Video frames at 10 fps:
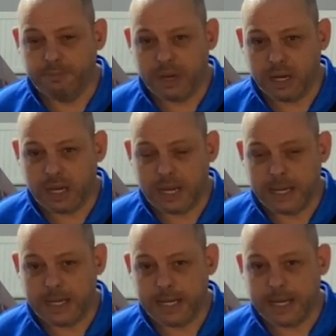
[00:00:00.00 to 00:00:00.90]
pink
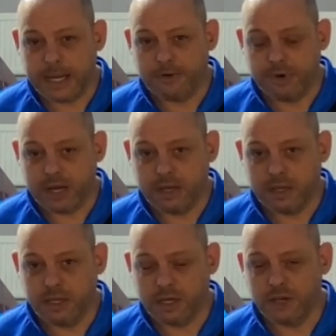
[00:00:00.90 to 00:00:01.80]
and red.
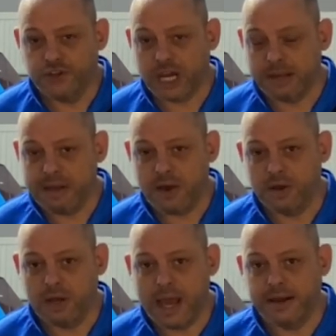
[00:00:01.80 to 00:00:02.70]
You can check them out
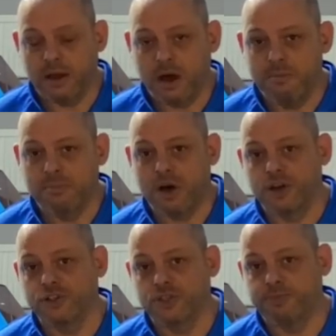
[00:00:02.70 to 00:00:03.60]
online at
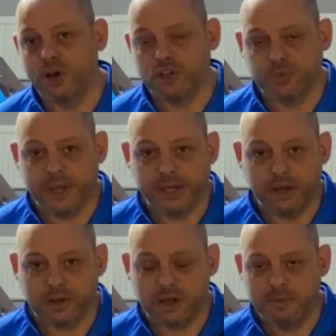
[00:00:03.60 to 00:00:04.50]

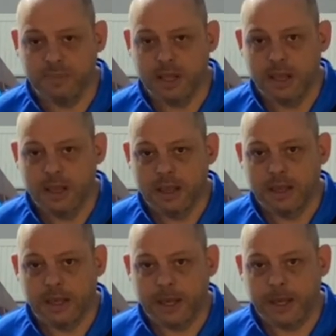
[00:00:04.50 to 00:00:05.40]
onboardsportswear.com.
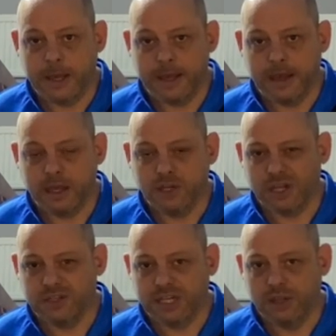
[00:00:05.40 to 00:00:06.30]
And you can
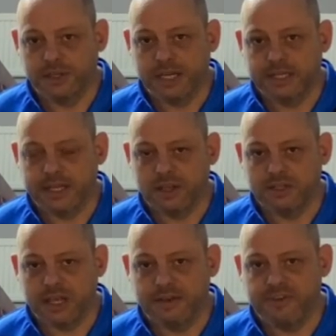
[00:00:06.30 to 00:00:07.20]
see all the details
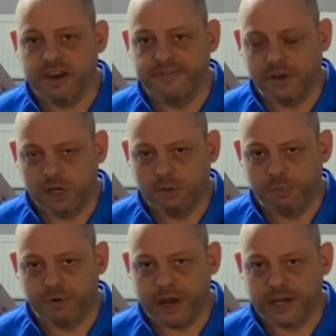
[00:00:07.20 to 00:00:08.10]
there. Very affordable
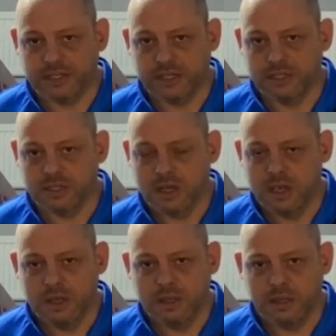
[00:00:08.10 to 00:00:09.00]
prices,
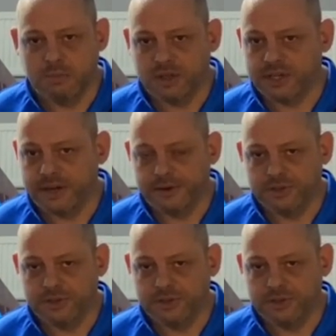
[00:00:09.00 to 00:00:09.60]
the material's